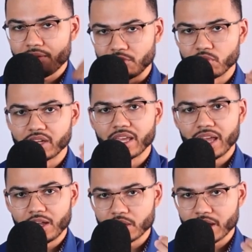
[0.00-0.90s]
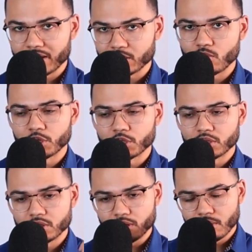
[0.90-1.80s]
you engage, ask
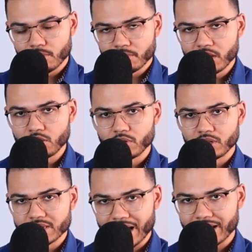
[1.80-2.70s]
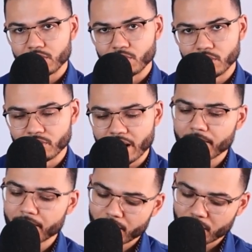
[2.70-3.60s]
questions, meet you exactly where you're
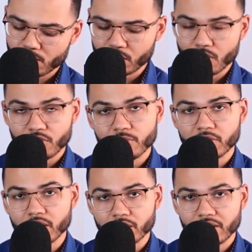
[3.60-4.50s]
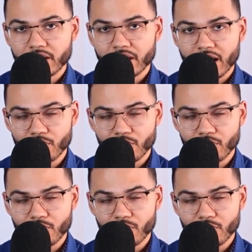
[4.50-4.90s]
at. We go from there. Have a